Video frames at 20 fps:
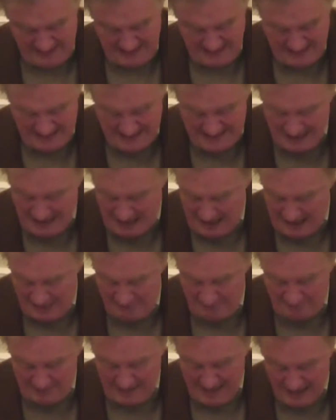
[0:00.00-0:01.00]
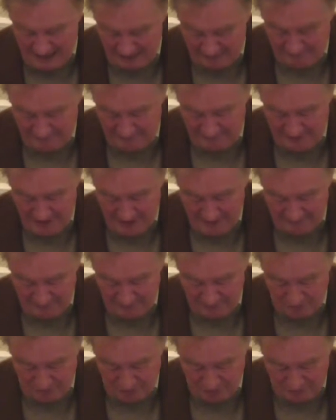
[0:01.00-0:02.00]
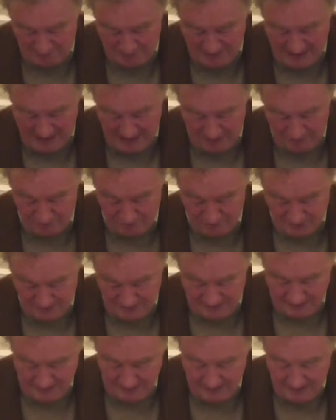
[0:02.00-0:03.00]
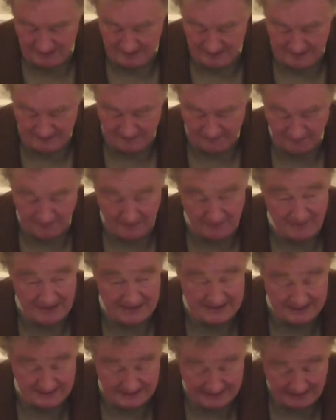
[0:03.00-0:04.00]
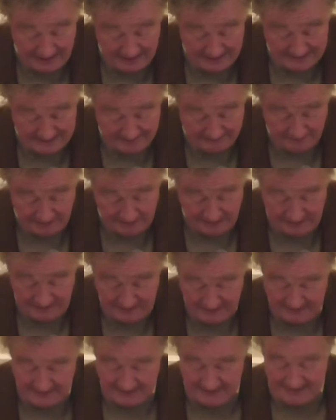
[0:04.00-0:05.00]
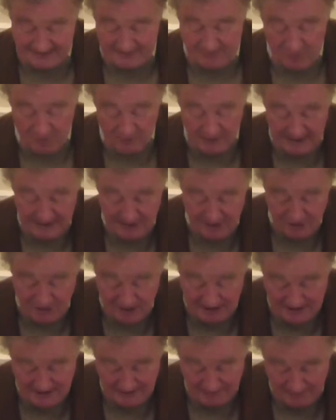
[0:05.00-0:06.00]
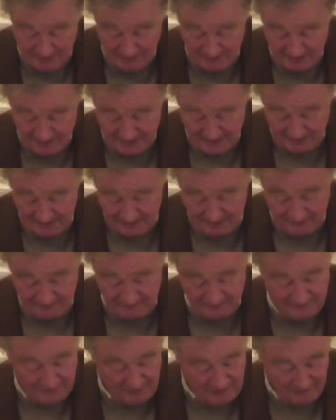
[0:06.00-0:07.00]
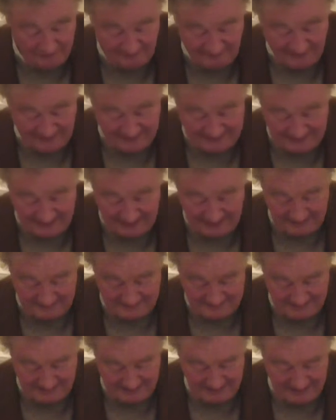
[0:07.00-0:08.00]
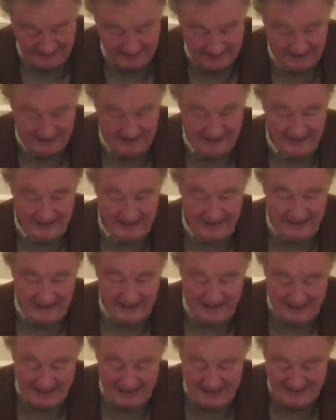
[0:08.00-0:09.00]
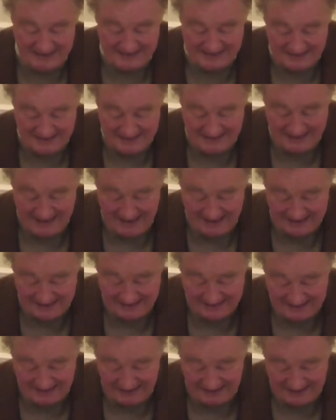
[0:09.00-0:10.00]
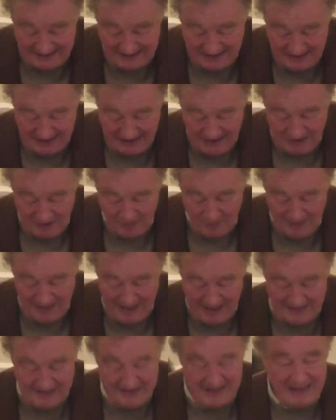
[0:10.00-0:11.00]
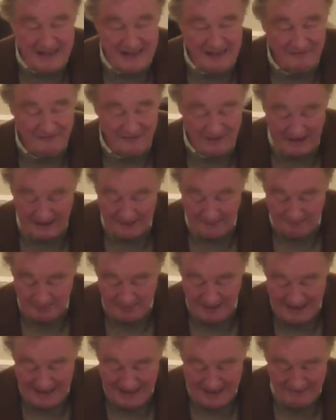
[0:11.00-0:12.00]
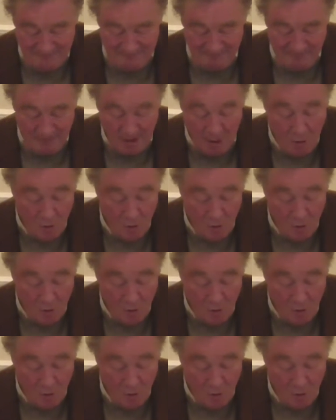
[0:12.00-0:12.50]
in entire black for £500. Mr. Casmin is a small, energetic person, full of vitality. He suggested we had an evening playing